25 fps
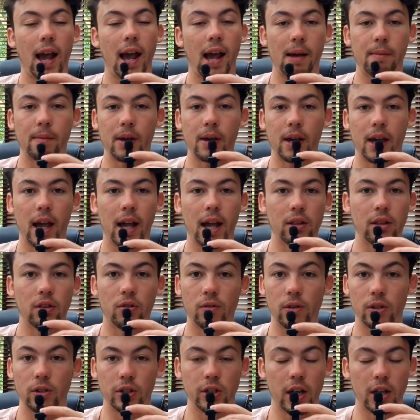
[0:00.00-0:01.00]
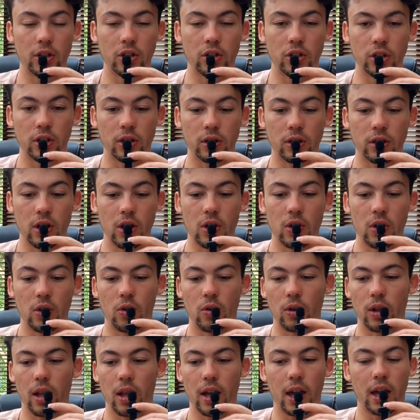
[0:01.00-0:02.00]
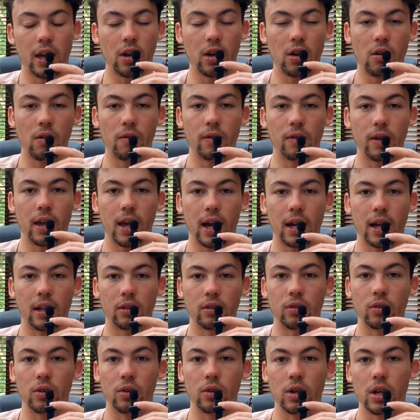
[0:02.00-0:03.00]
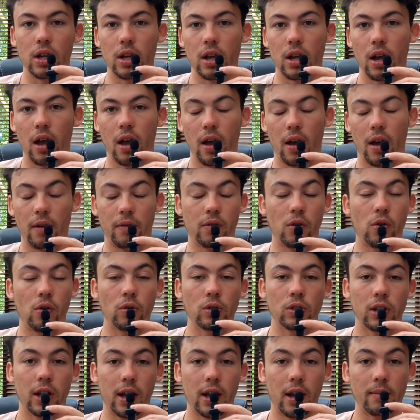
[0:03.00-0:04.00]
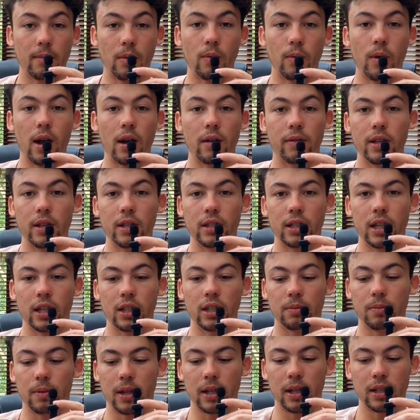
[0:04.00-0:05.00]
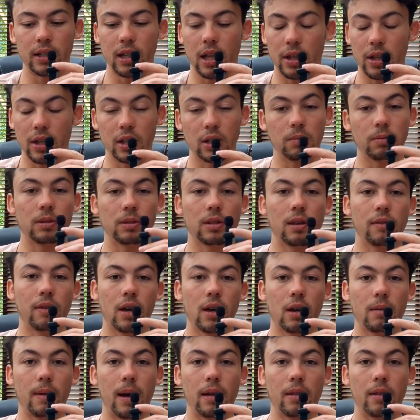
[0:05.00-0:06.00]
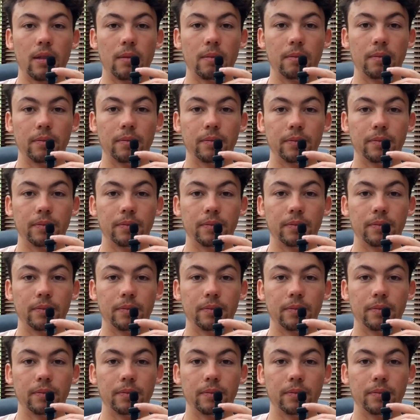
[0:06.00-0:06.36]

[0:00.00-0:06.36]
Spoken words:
hammer candle rejection or like engulfing candle. Of course, I'm aware of these things, but there's nothing specific about them,